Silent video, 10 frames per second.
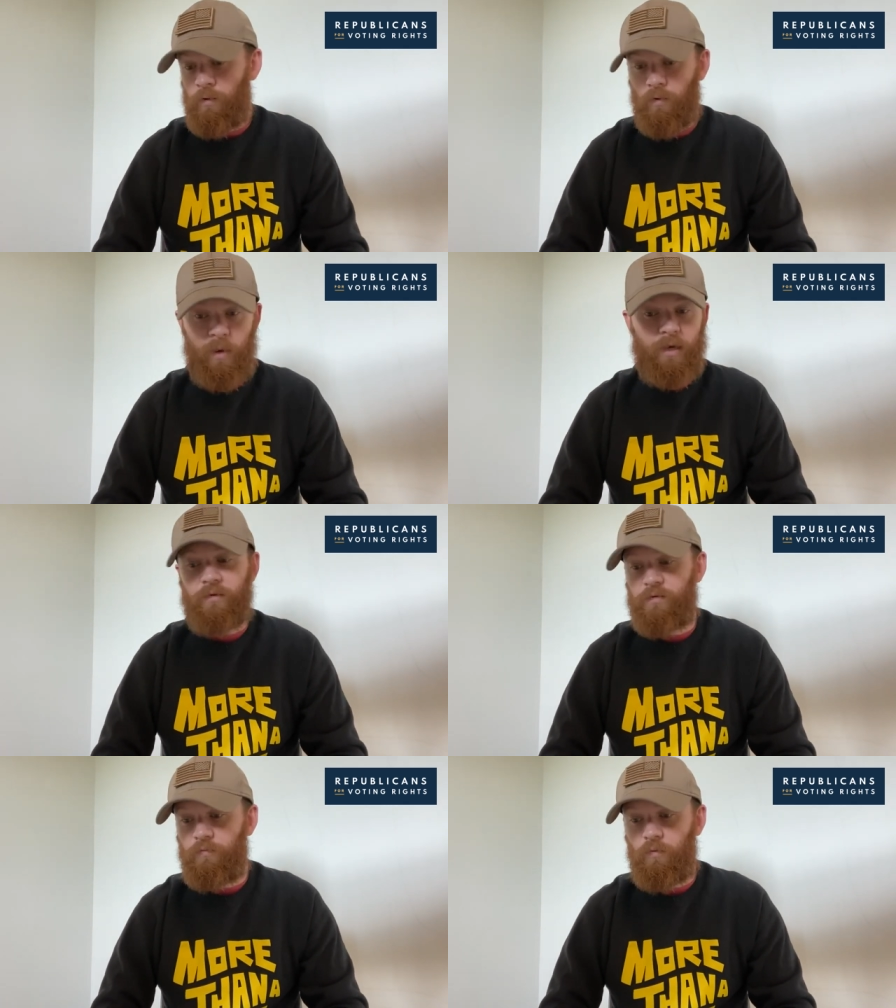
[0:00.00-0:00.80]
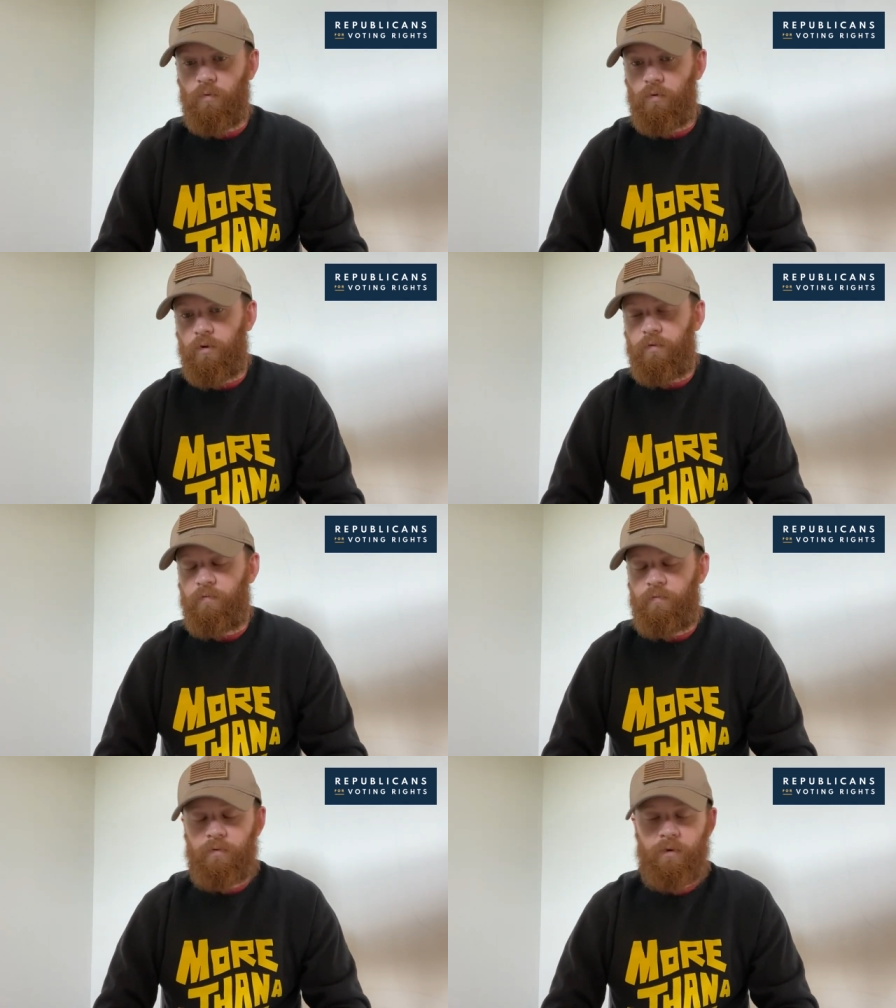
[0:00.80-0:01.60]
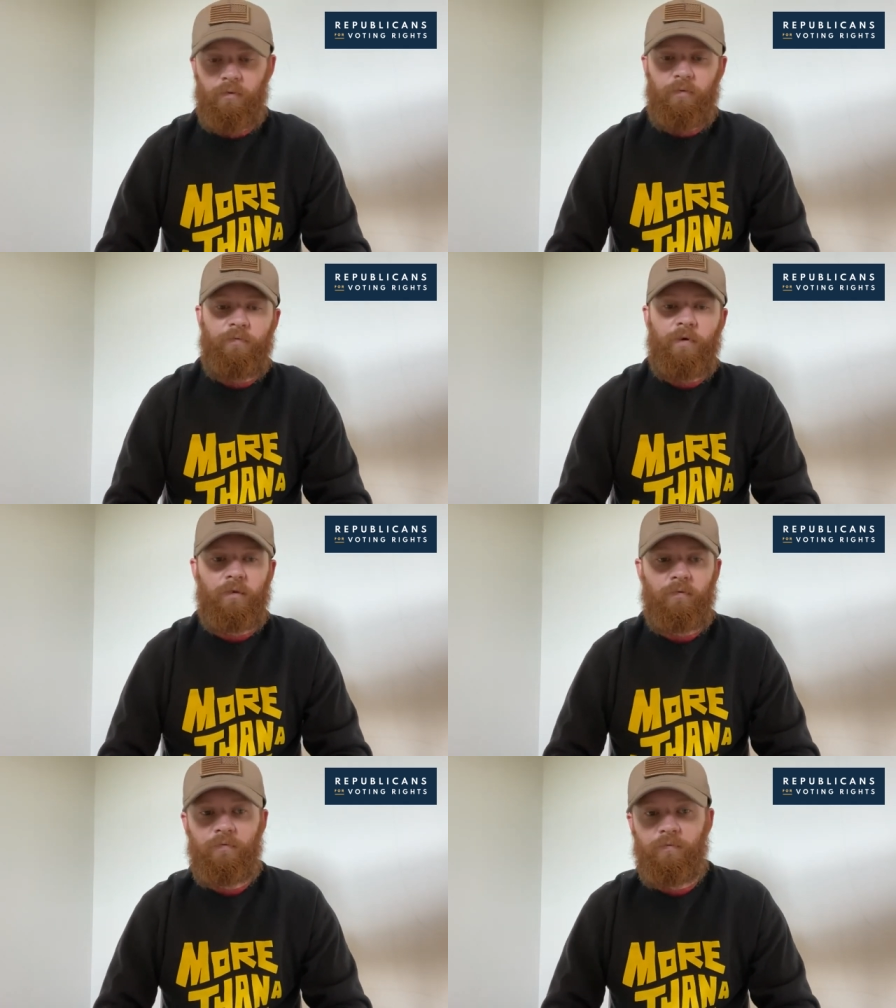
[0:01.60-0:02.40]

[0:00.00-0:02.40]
going back to the civil war and the you know the fights